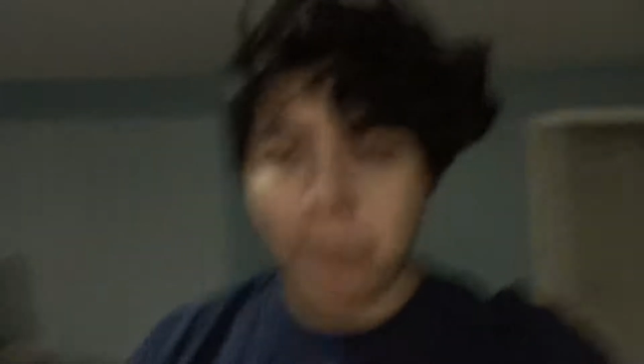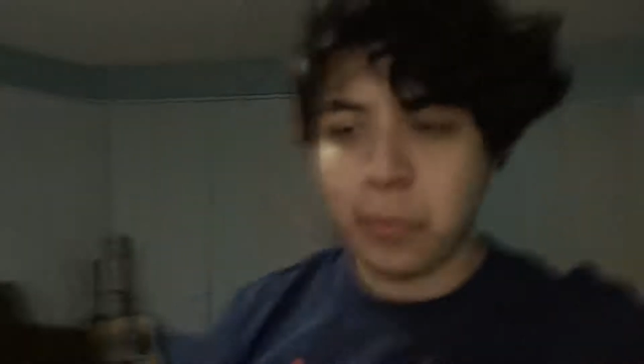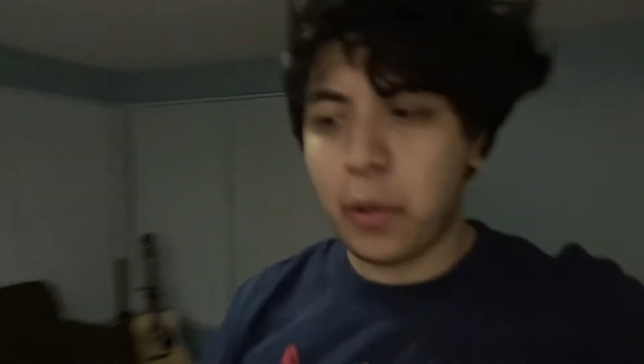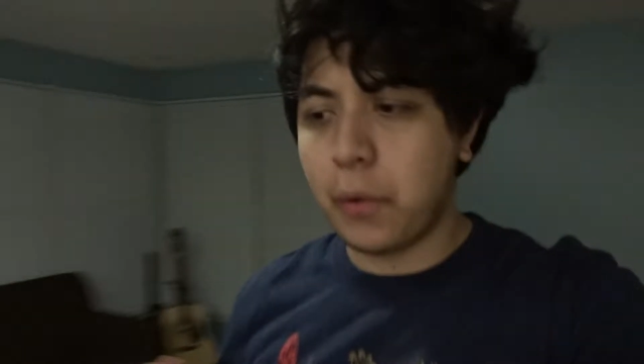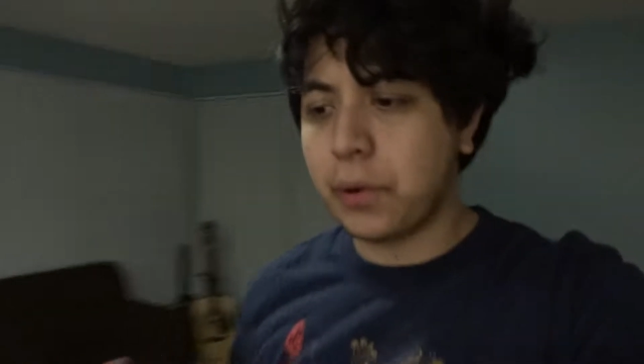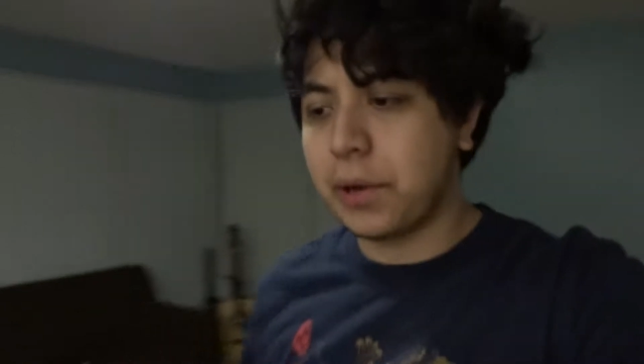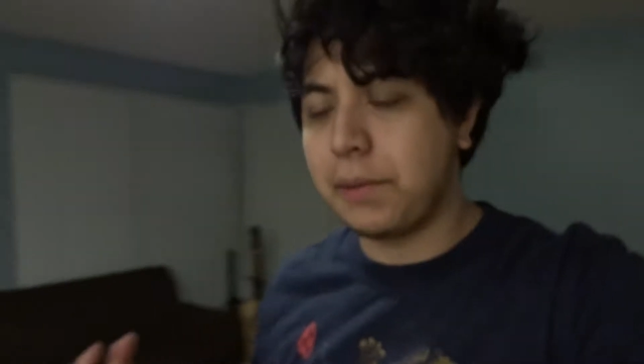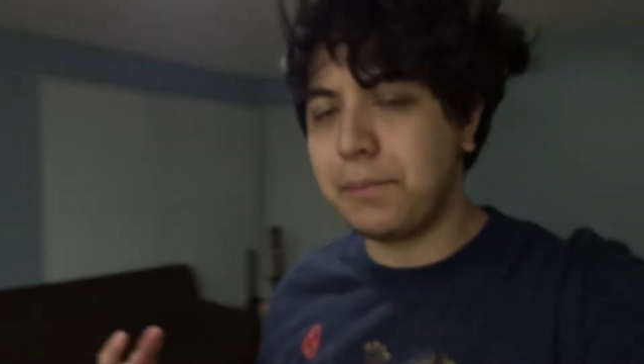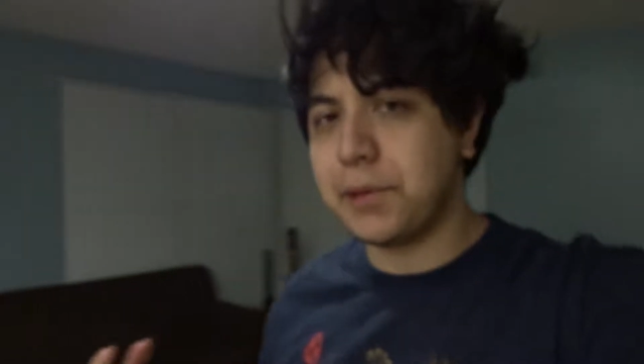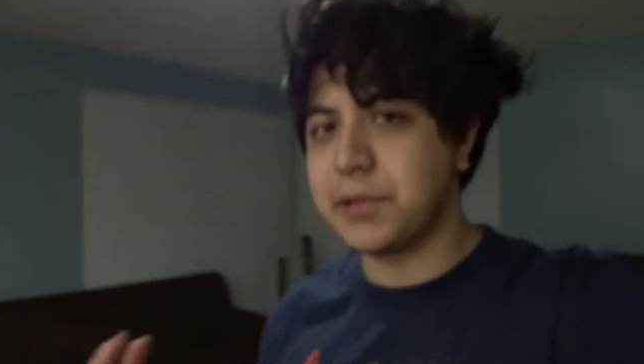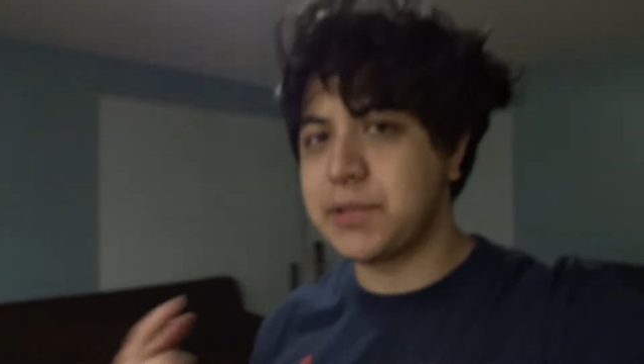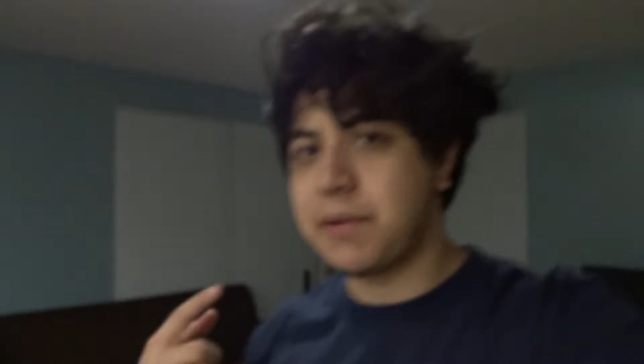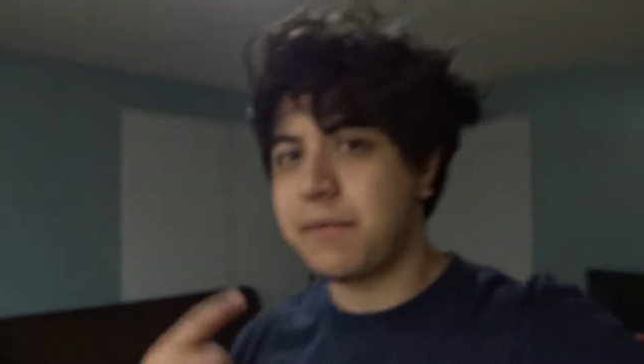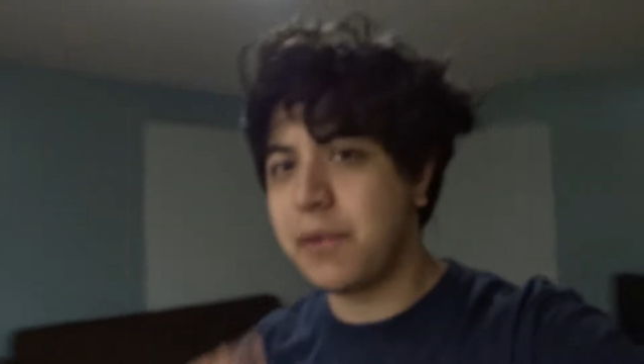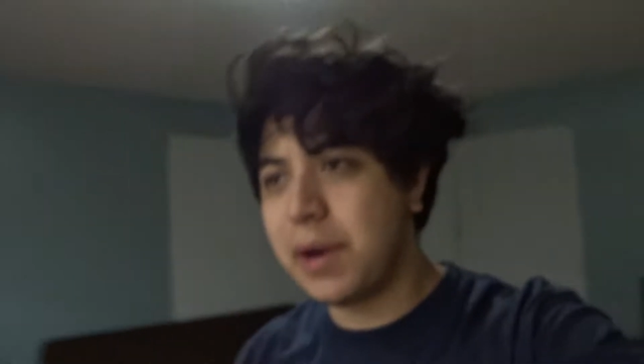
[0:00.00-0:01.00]
Otakon
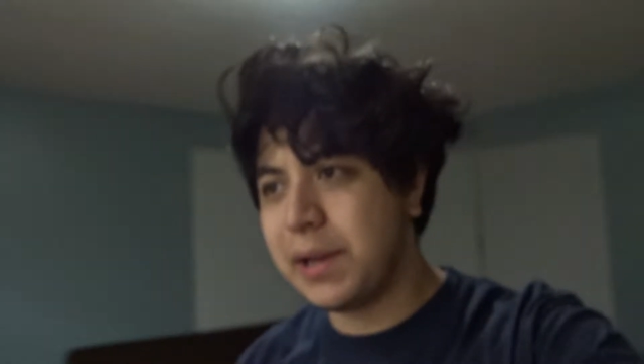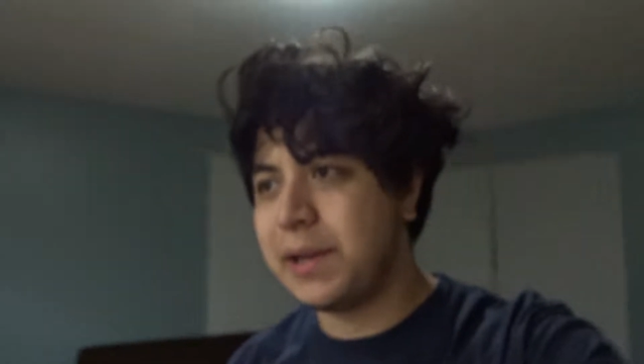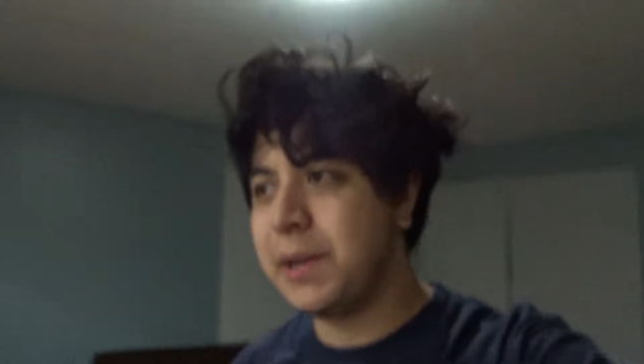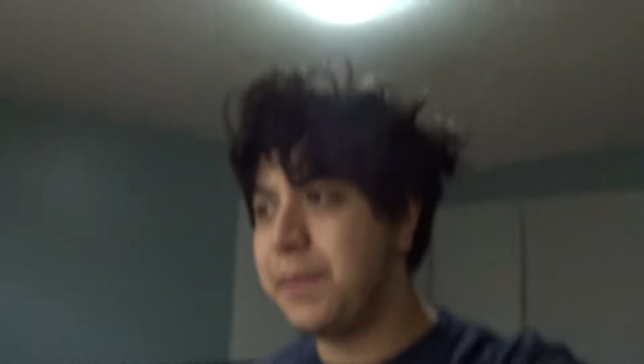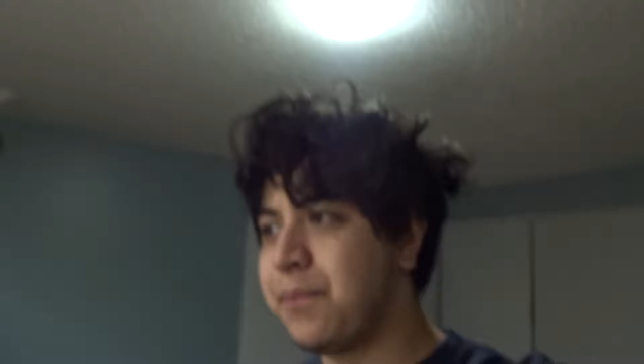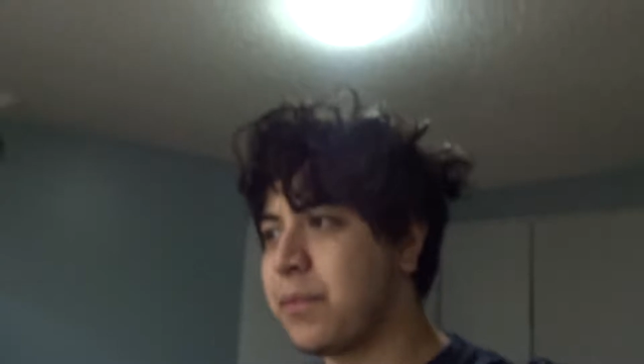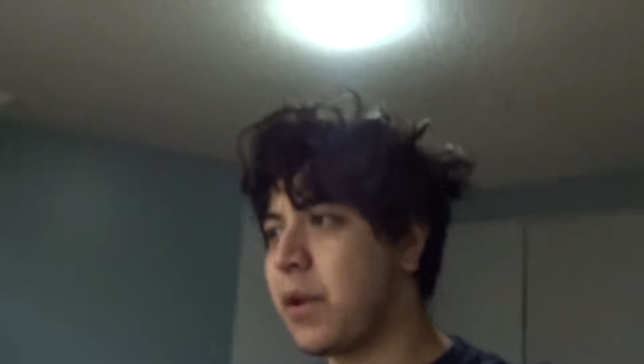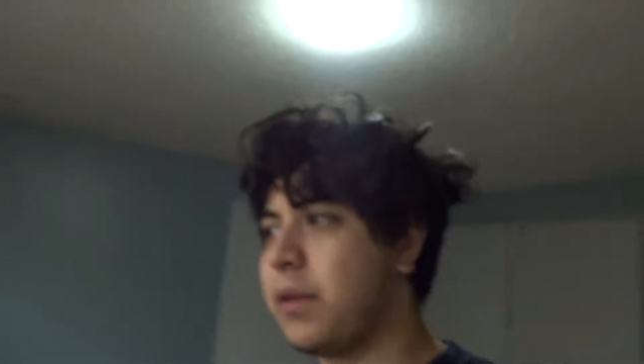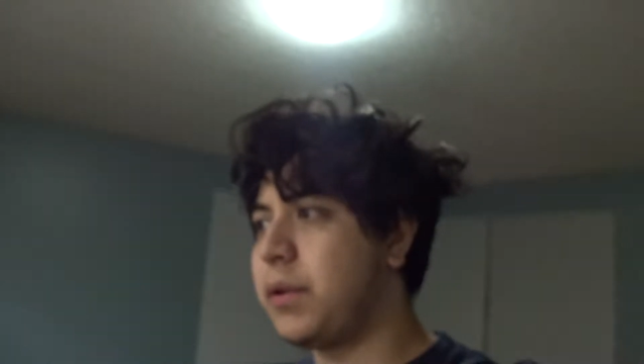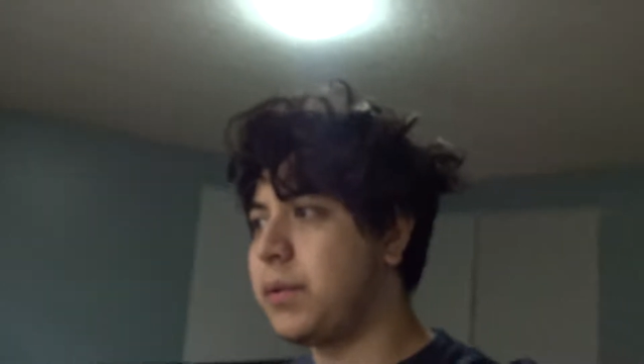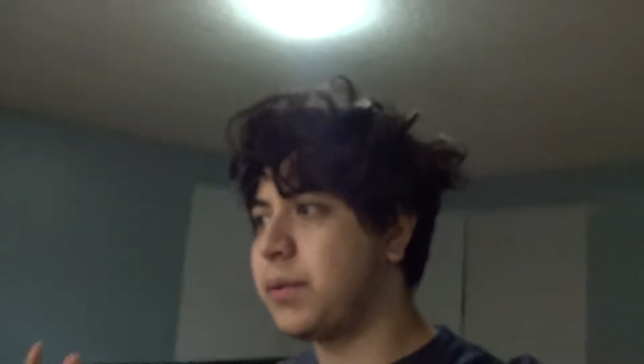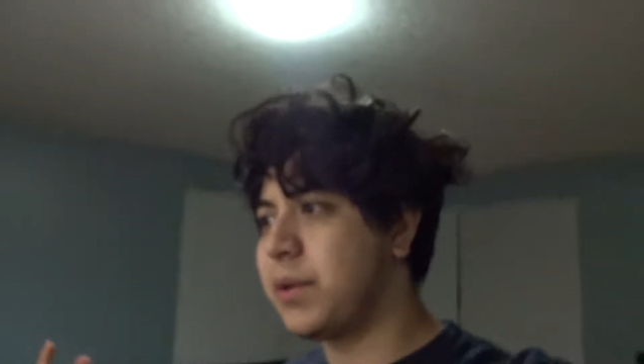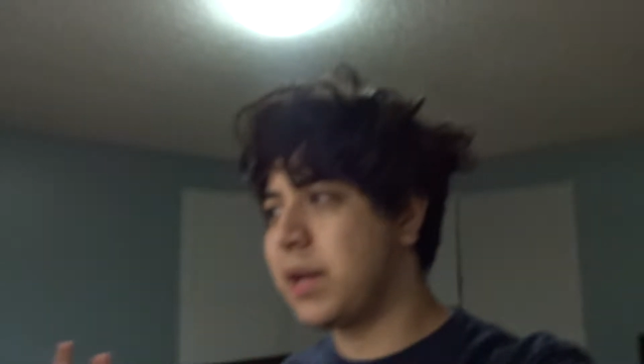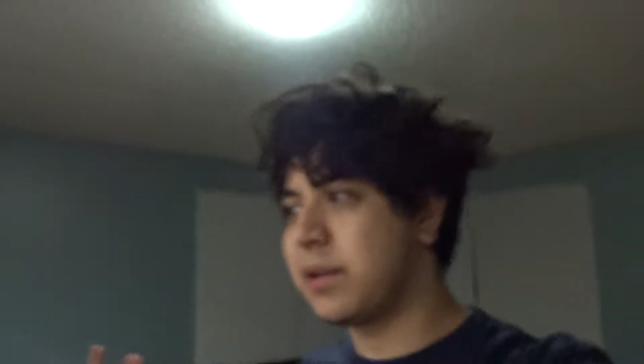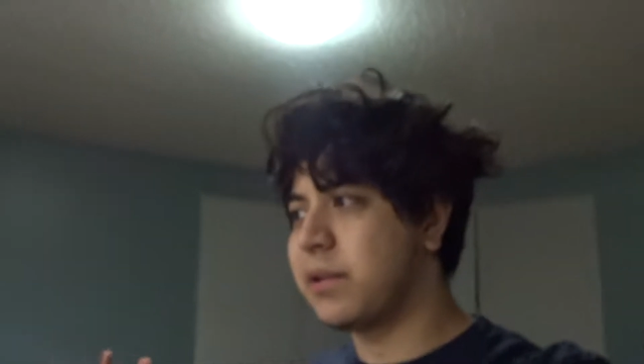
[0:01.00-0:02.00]
begins on Friday,
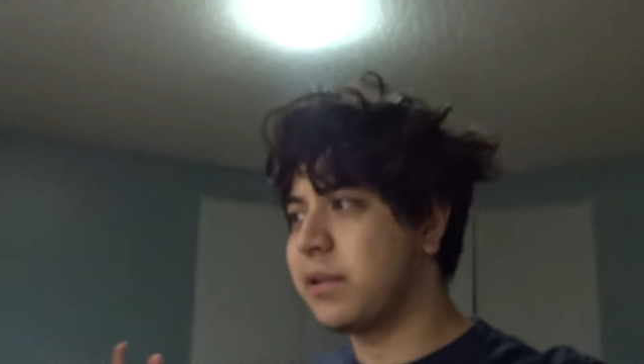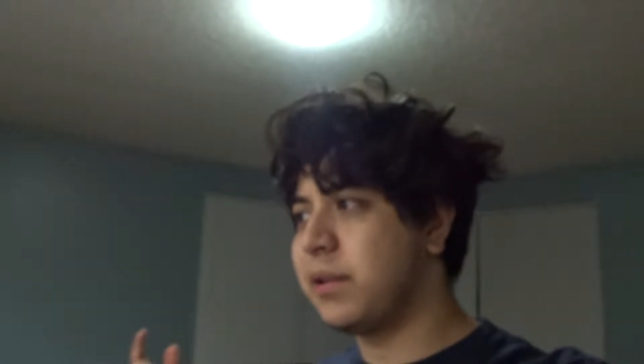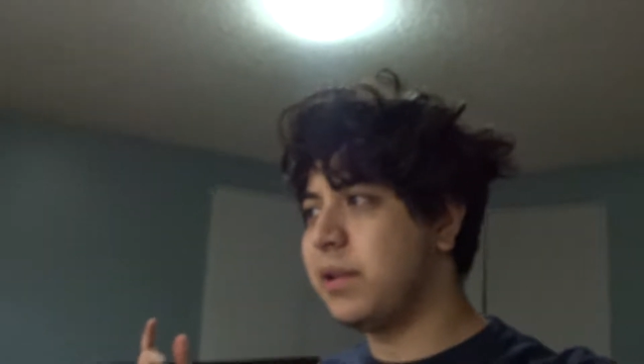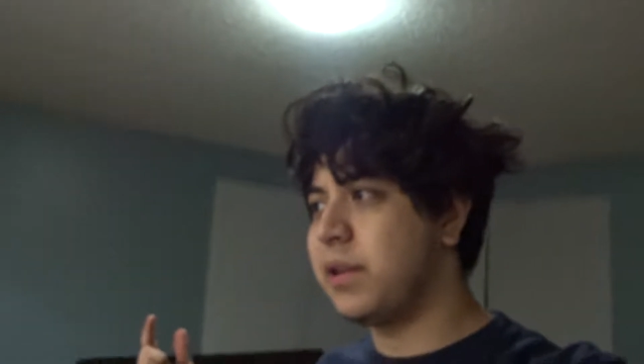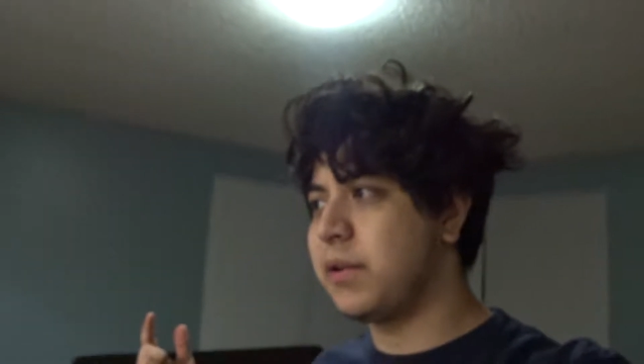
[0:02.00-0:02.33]
although technically